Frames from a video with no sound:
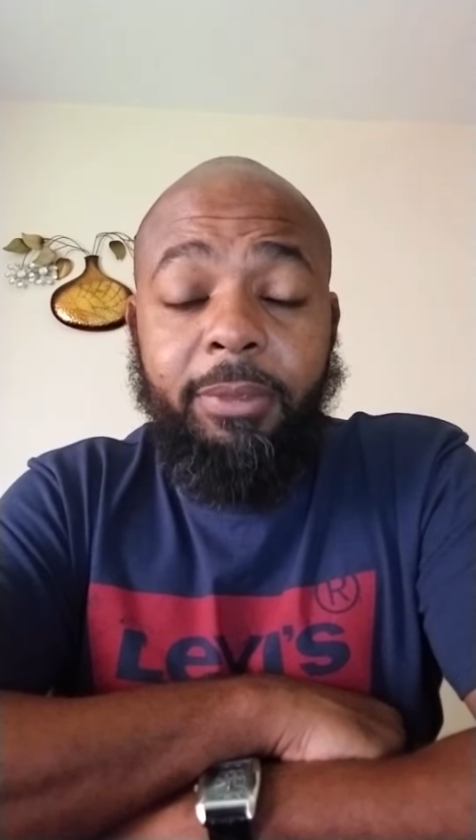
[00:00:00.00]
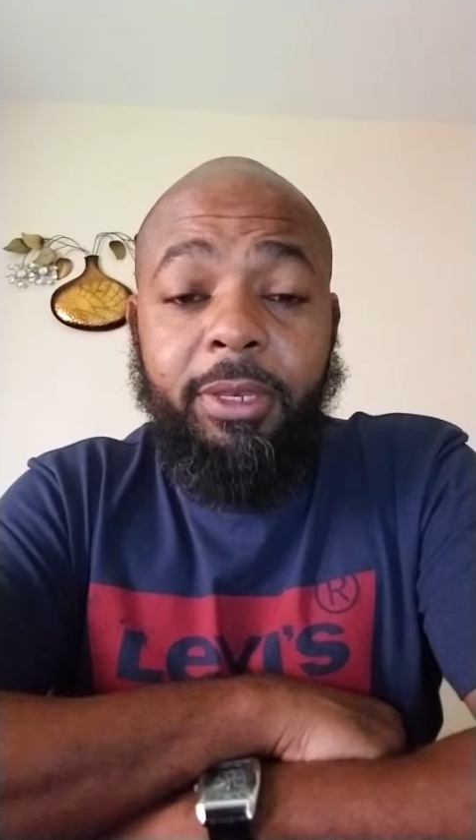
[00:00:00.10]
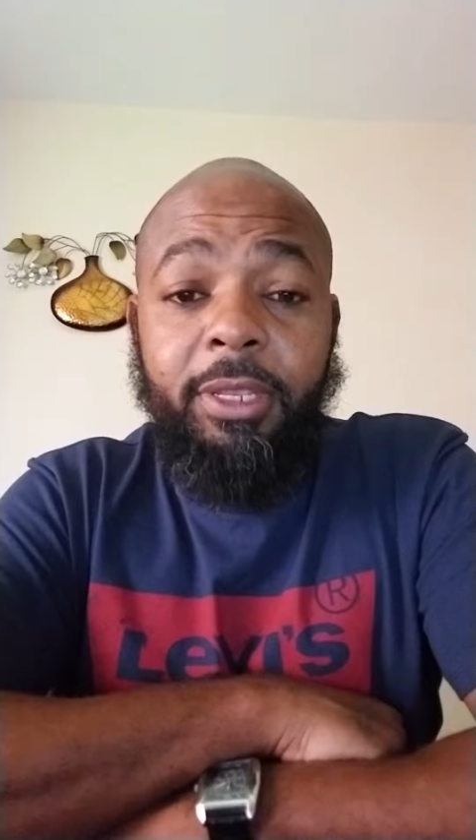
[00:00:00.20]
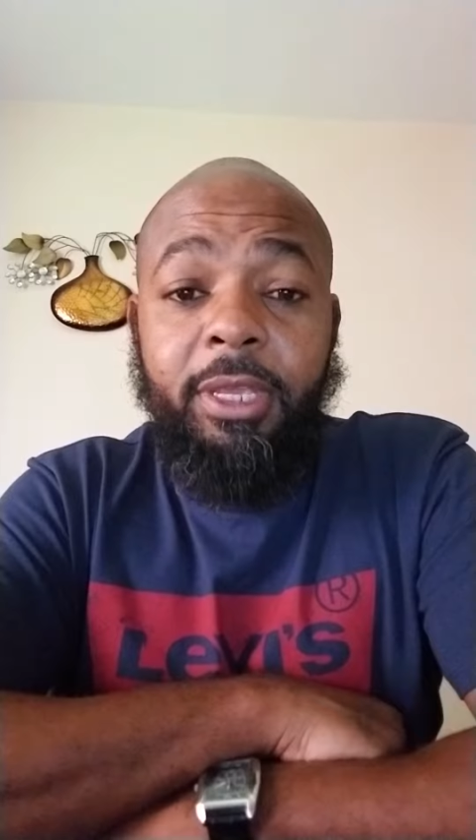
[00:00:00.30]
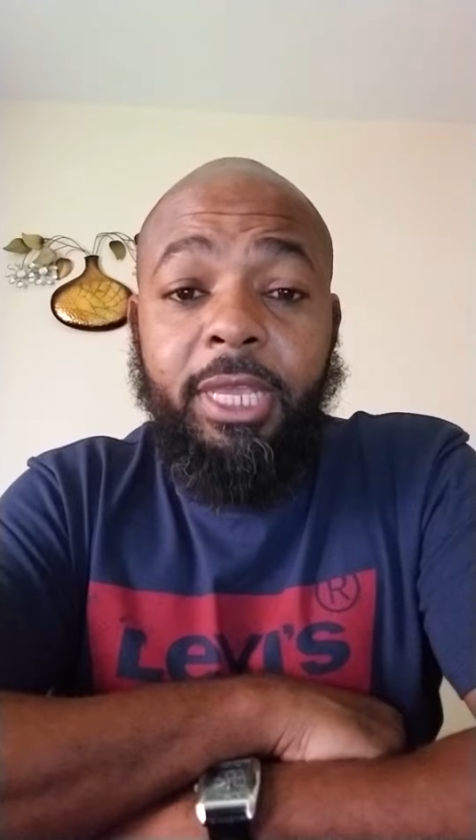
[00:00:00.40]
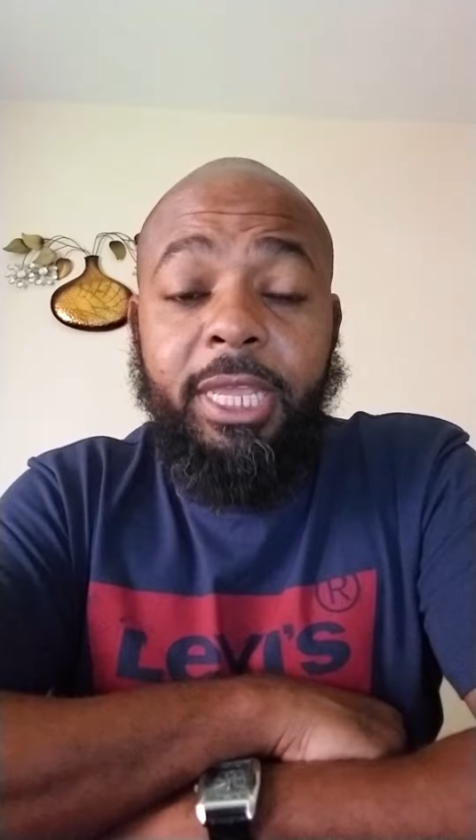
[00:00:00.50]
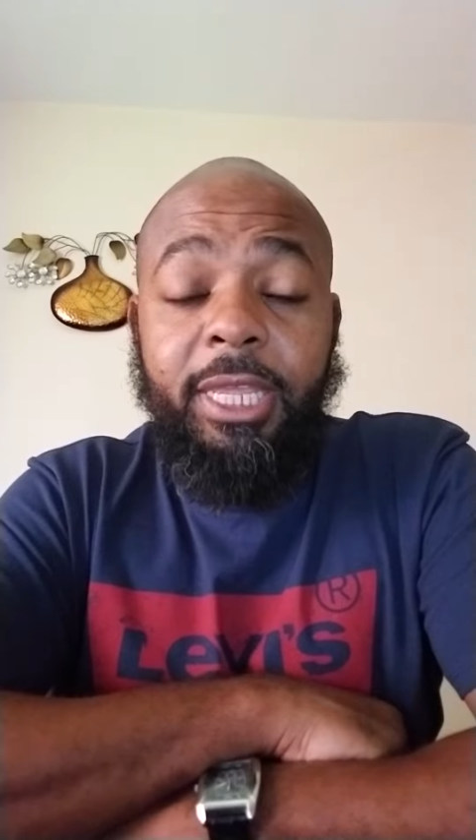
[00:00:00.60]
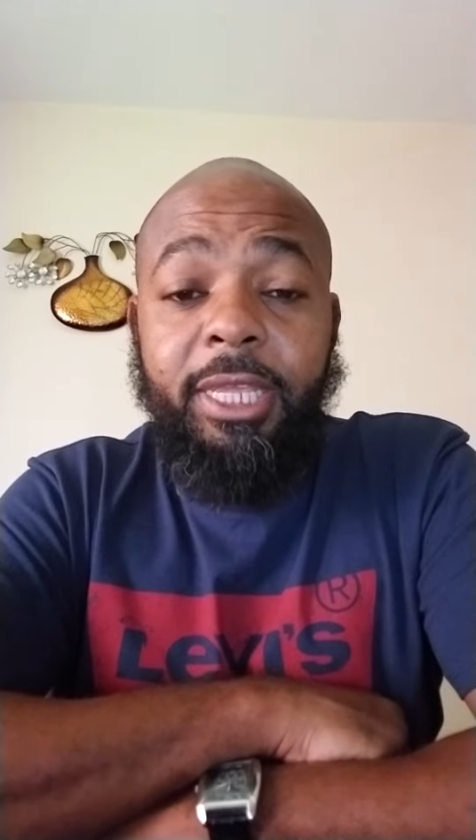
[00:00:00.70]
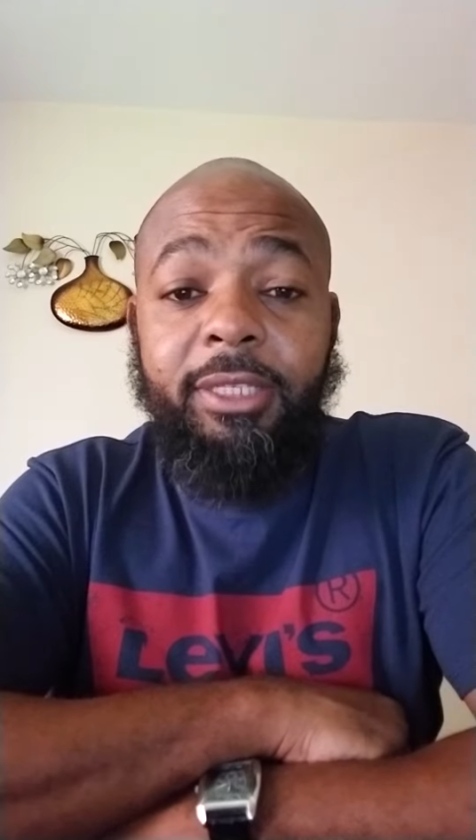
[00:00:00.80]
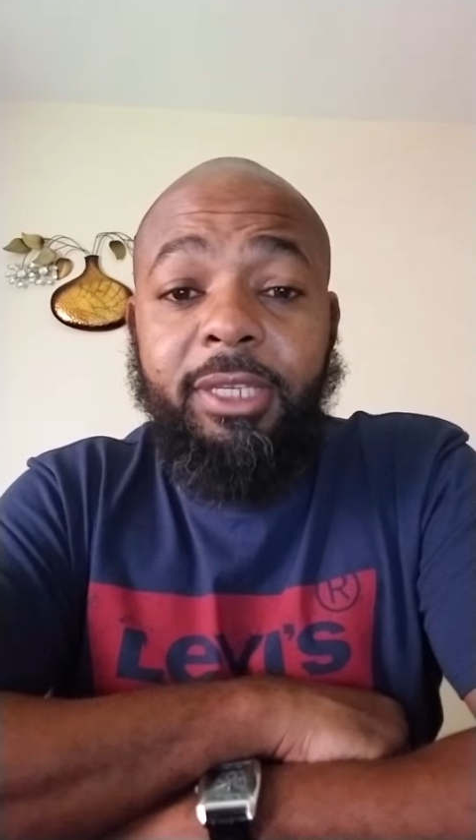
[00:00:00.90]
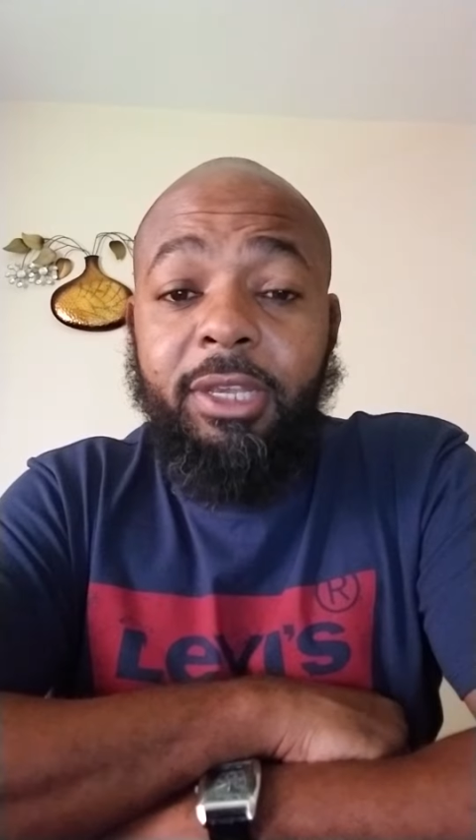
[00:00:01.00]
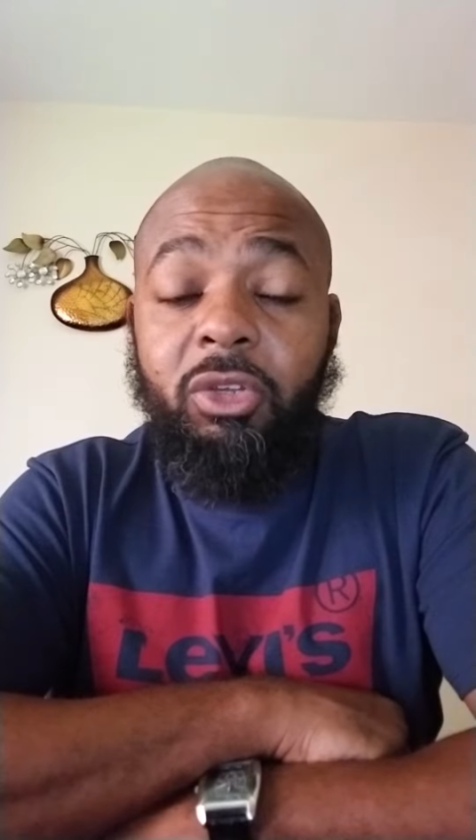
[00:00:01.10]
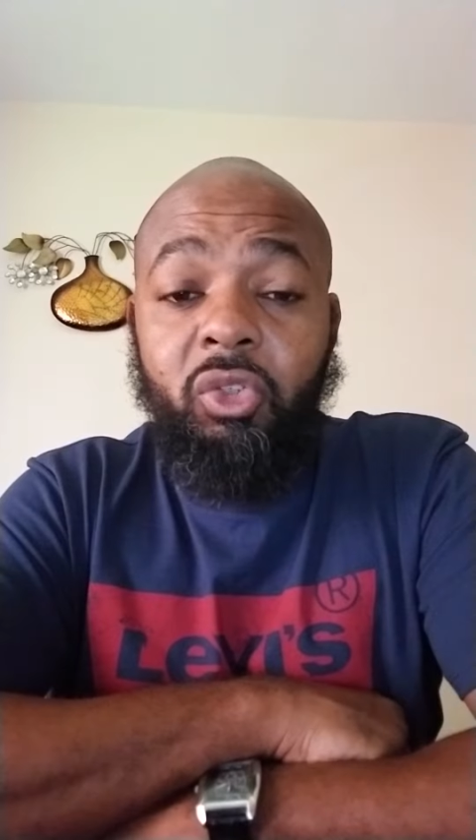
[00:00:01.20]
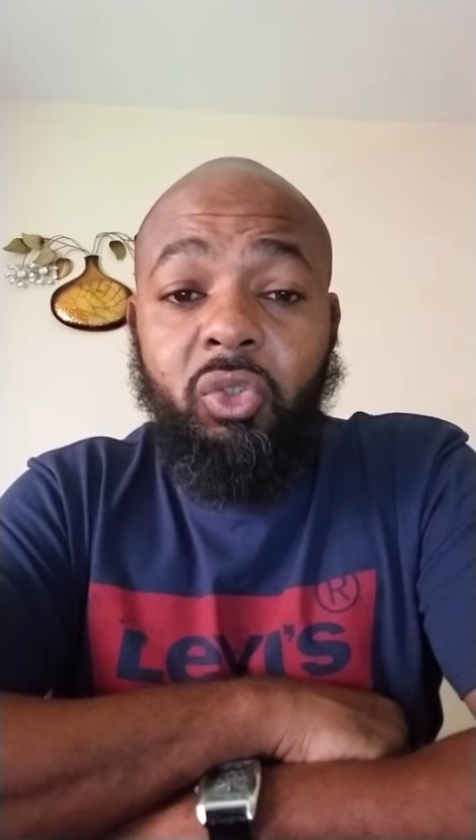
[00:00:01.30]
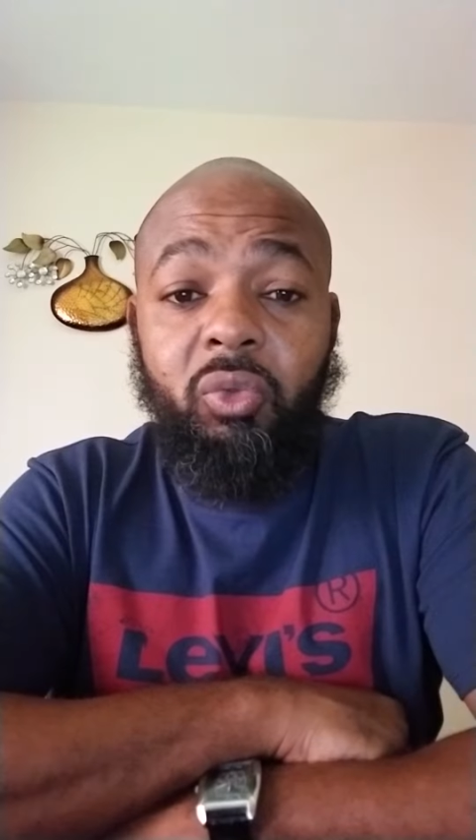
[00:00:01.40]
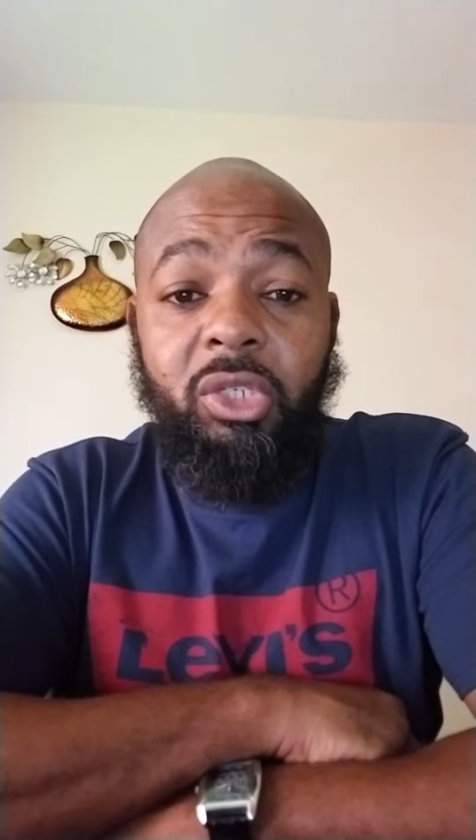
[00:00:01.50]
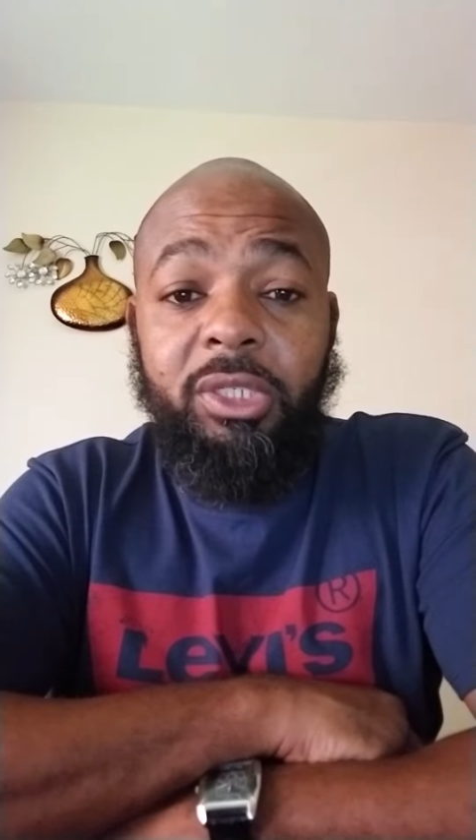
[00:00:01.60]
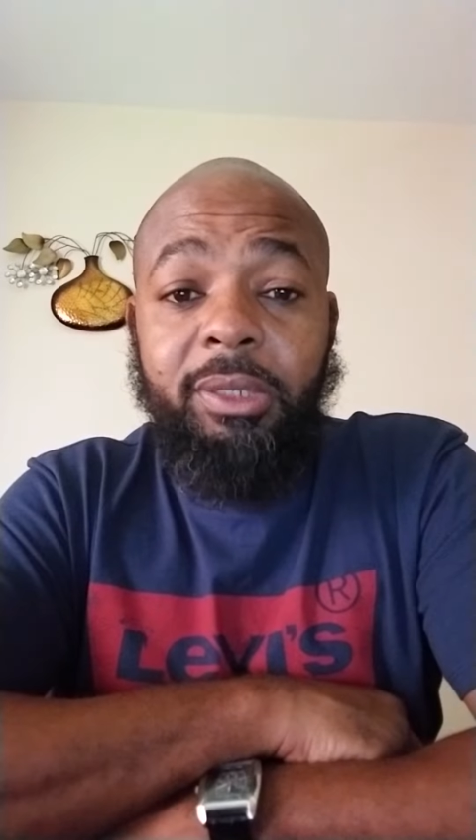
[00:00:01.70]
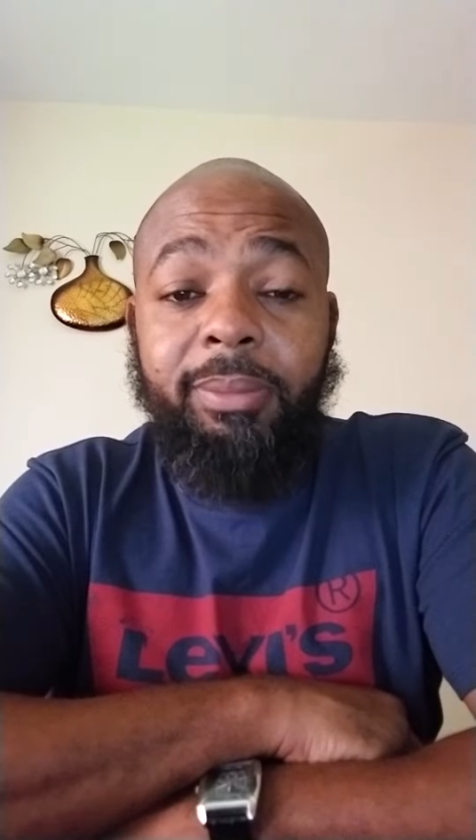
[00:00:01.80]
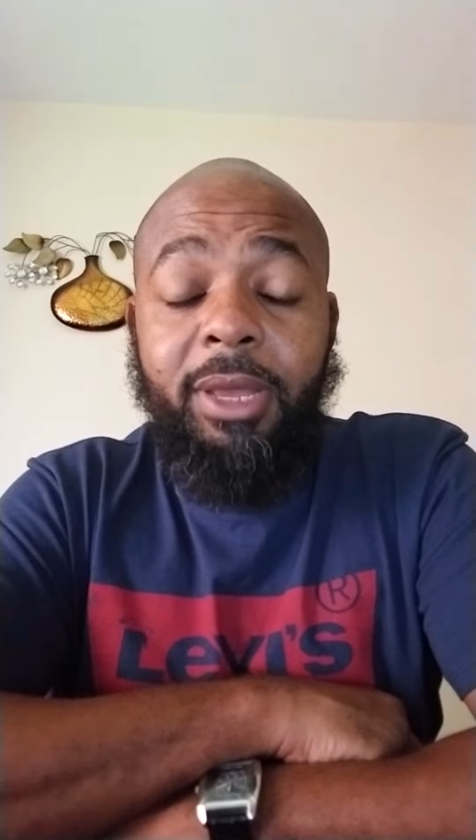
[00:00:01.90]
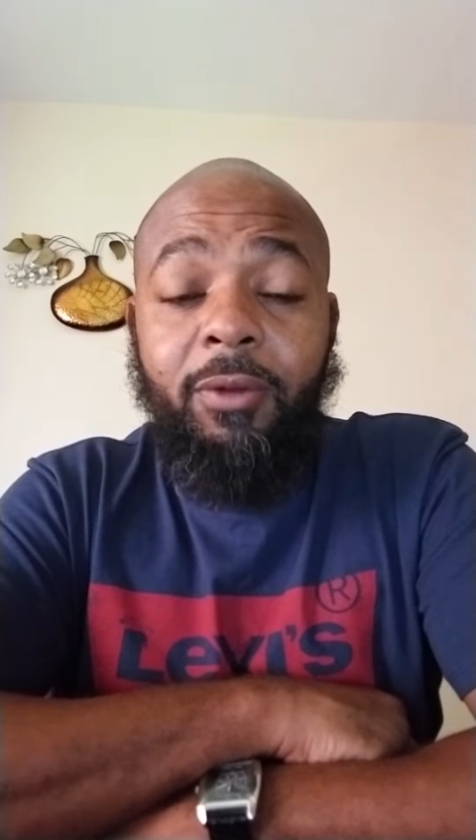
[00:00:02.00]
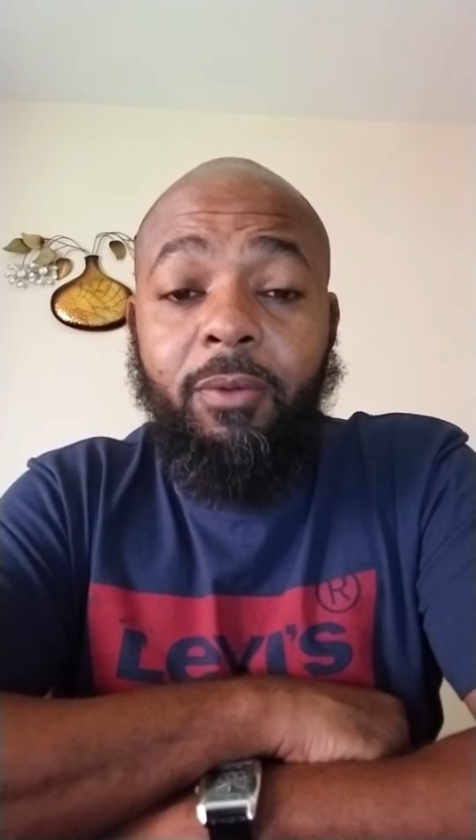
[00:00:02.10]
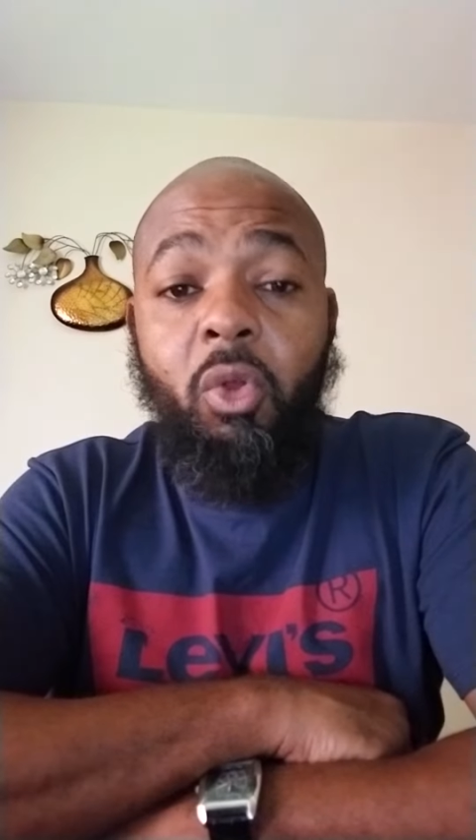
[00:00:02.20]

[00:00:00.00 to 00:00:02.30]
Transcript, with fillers: And it, it, tells you just about